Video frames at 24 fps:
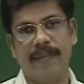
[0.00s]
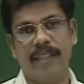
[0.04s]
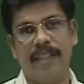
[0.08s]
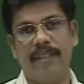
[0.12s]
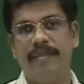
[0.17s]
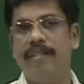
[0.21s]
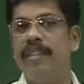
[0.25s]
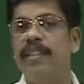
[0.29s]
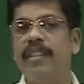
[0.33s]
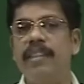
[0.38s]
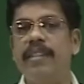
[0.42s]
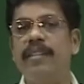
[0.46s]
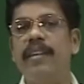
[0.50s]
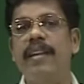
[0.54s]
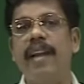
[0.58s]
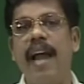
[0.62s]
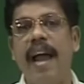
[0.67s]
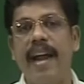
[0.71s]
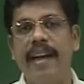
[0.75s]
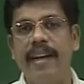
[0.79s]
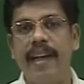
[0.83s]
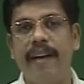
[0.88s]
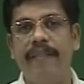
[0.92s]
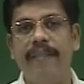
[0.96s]
This is an
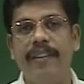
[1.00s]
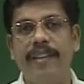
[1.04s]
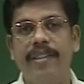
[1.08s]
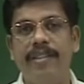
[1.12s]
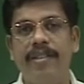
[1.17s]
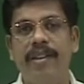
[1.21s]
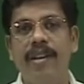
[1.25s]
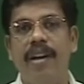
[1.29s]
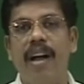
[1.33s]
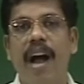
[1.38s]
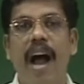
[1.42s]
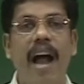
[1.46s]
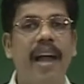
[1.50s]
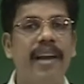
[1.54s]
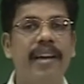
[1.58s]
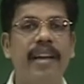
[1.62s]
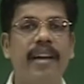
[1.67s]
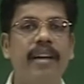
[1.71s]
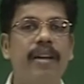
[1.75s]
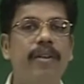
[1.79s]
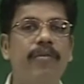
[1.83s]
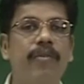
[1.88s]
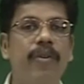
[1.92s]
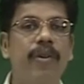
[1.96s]
idea which
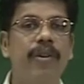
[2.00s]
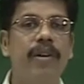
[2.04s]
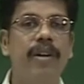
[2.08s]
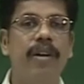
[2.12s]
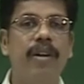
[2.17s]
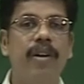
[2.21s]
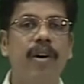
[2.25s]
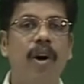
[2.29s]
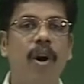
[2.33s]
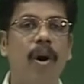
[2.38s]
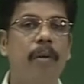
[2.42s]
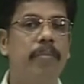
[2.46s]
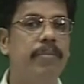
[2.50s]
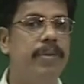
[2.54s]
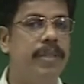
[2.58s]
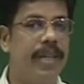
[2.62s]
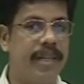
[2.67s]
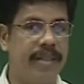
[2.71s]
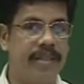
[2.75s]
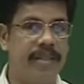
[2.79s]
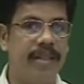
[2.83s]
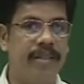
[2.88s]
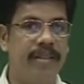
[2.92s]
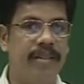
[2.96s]
Heidegger would
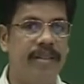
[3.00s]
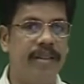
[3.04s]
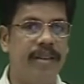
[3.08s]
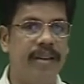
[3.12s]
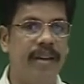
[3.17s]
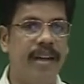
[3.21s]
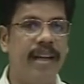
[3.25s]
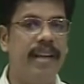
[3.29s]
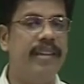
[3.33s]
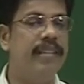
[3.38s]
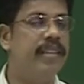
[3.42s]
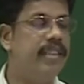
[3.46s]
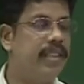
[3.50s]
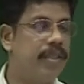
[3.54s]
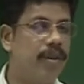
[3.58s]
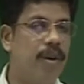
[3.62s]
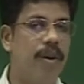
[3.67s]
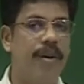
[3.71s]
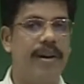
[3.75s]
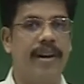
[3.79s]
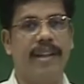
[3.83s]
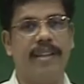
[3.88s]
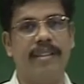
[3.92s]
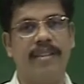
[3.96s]
object in this
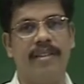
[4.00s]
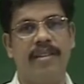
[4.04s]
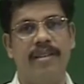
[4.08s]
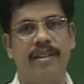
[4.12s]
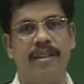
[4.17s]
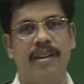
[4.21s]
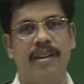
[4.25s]
context.